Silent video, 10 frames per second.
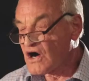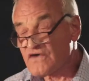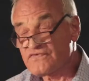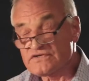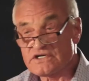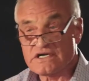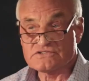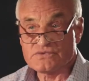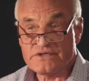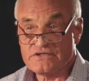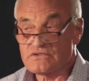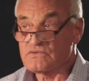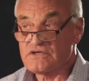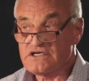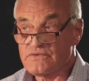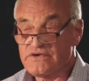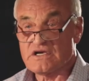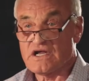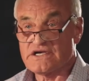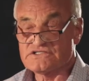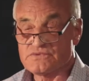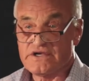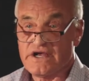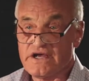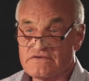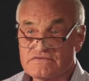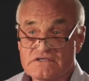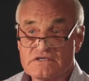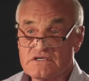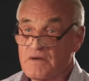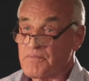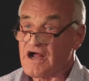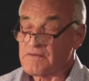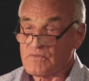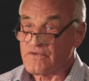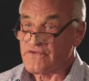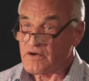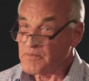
Oftentimes, we don't really realize we have a problem with our